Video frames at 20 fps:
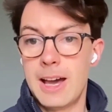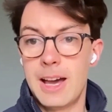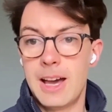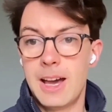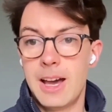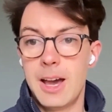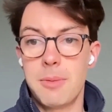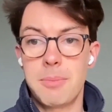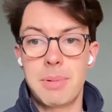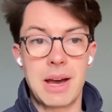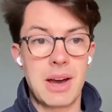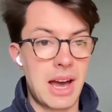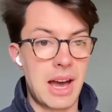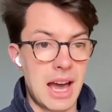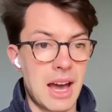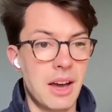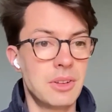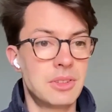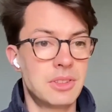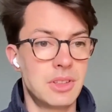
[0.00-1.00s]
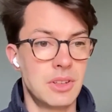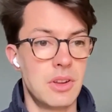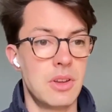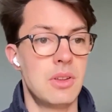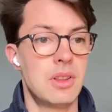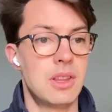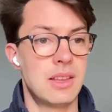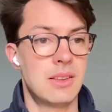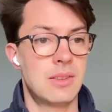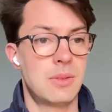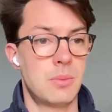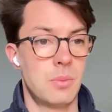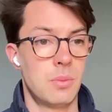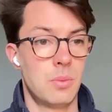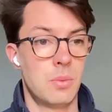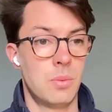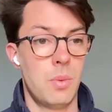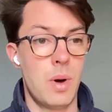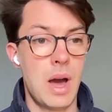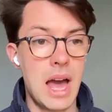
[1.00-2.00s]
about how to do this
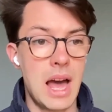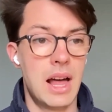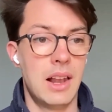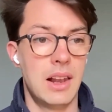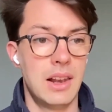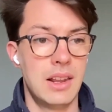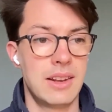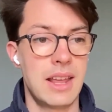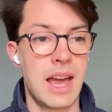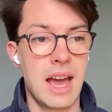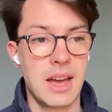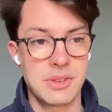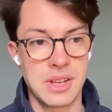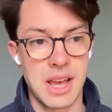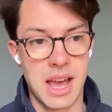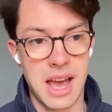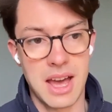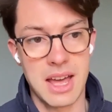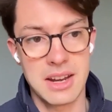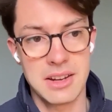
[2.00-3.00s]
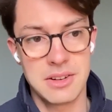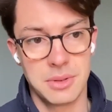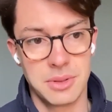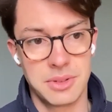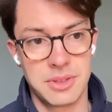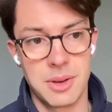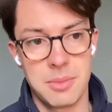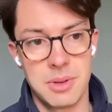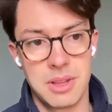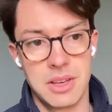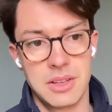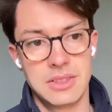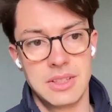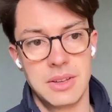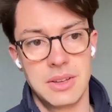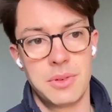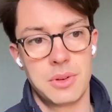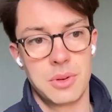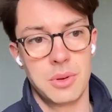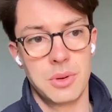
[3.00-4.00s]
well and how to handle some of those
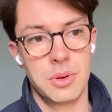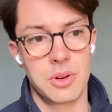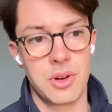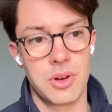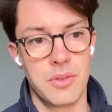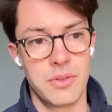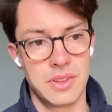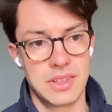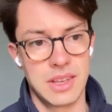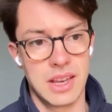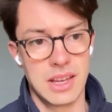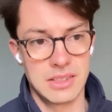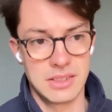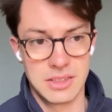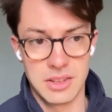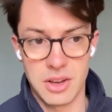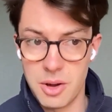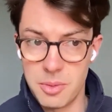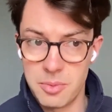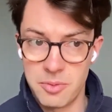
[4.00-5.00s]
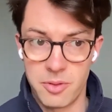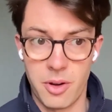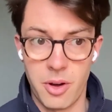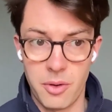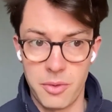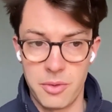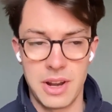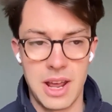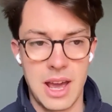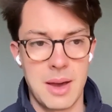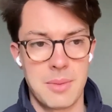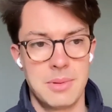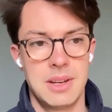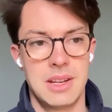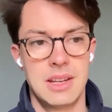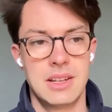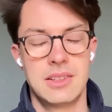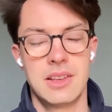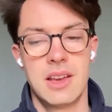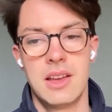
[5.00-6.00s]
difficult conversations that often happen
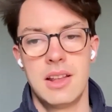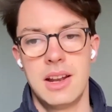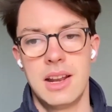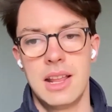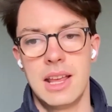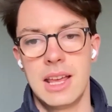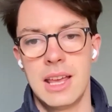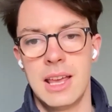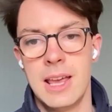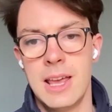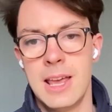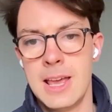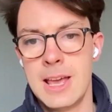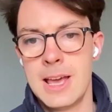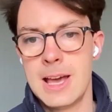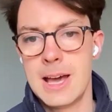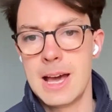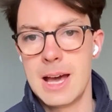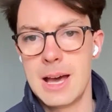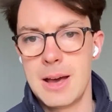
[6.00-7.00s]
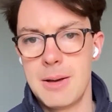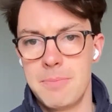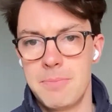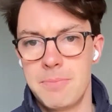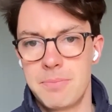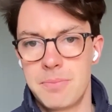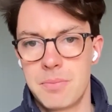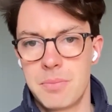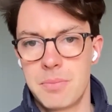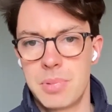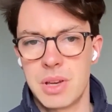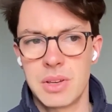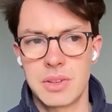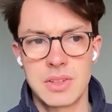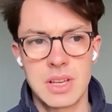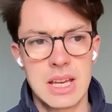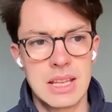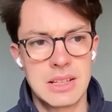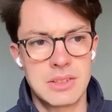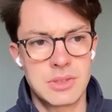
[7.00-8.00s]
internally. Because
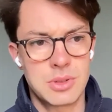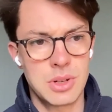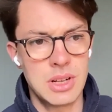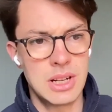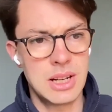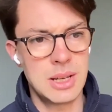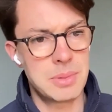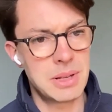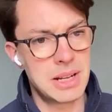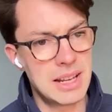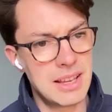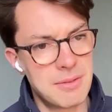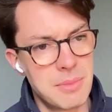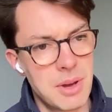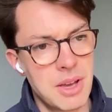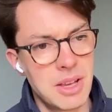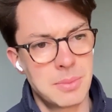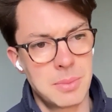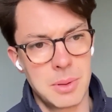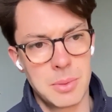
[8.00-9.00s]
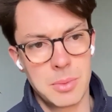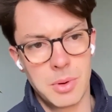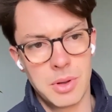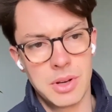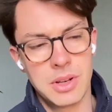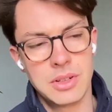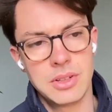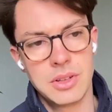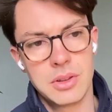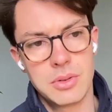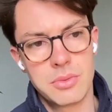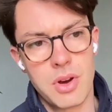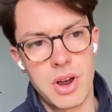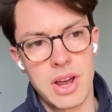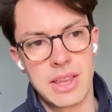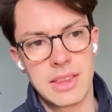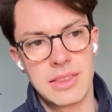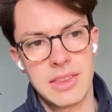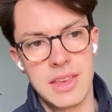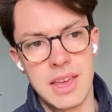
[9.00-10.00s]
I truly believe most people want to do the
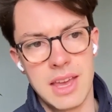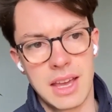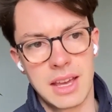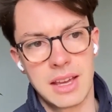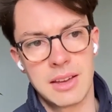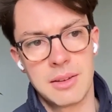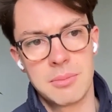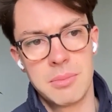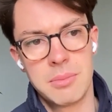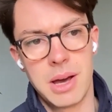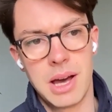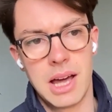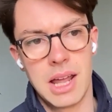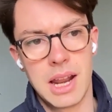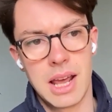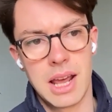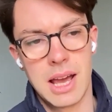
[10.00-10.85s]
right thing, but